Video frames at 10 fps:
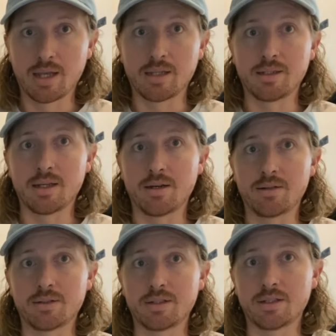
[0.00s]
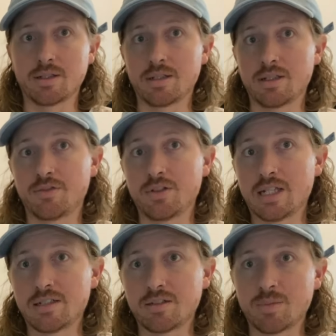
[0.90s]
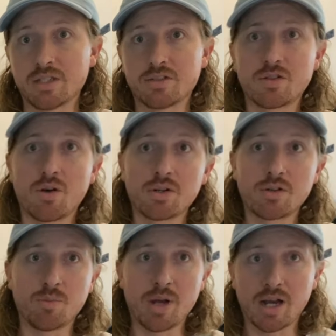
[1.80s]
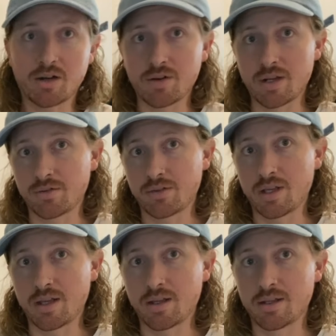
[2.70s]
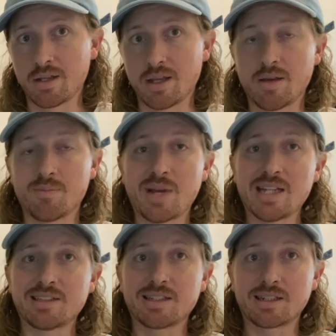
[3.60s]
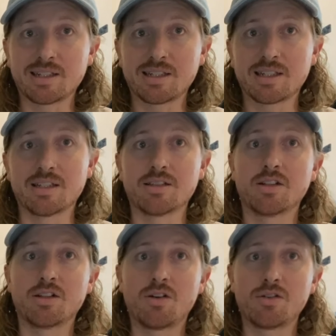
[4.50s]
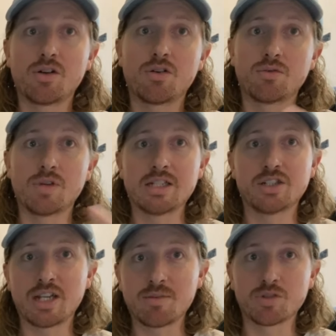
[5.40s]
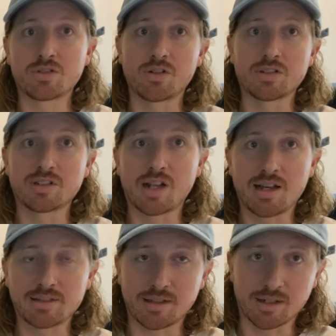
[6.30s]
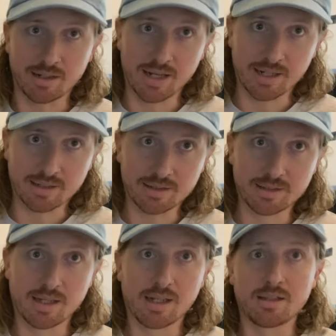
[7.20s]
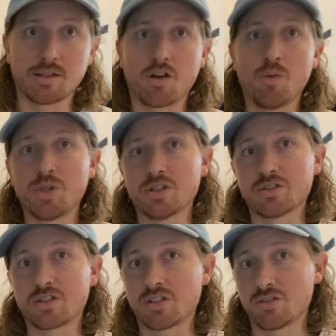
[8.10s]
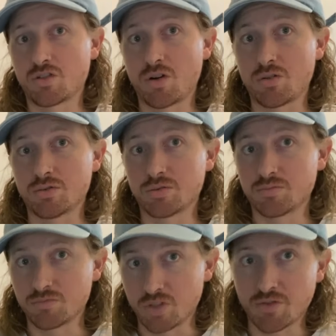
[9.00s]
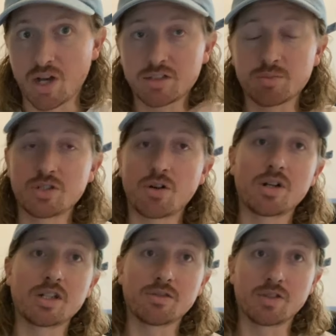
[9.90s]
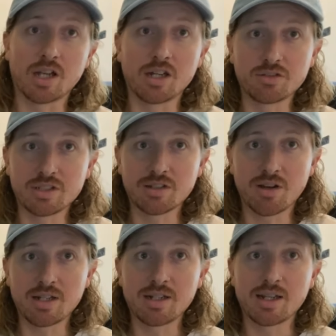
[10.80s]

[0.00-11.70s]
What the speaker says: Now, if you need some historical background there, basically the Lon Nol regime was on its last legs. The communists controlled the vast majority of the countryside